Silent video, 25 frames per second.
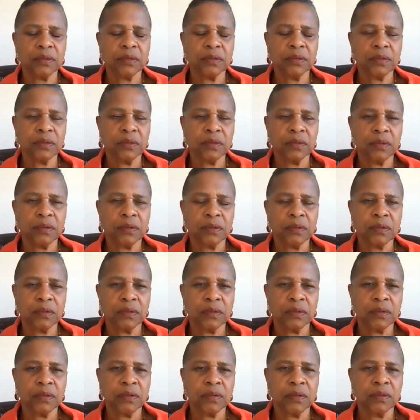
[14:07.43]

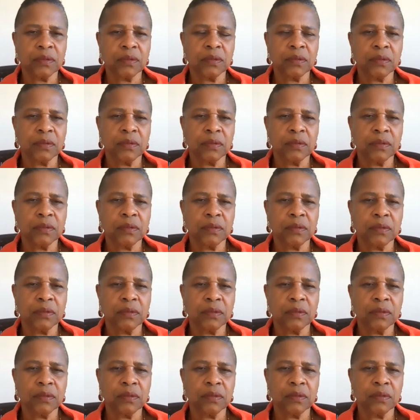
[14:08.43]

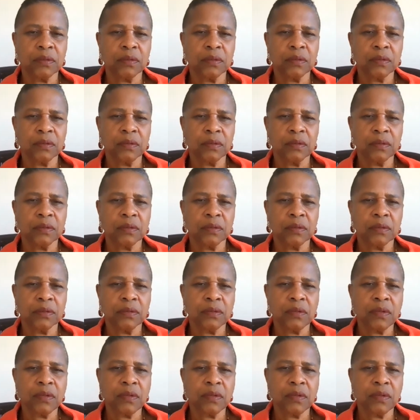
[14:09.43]
Nobody speaks.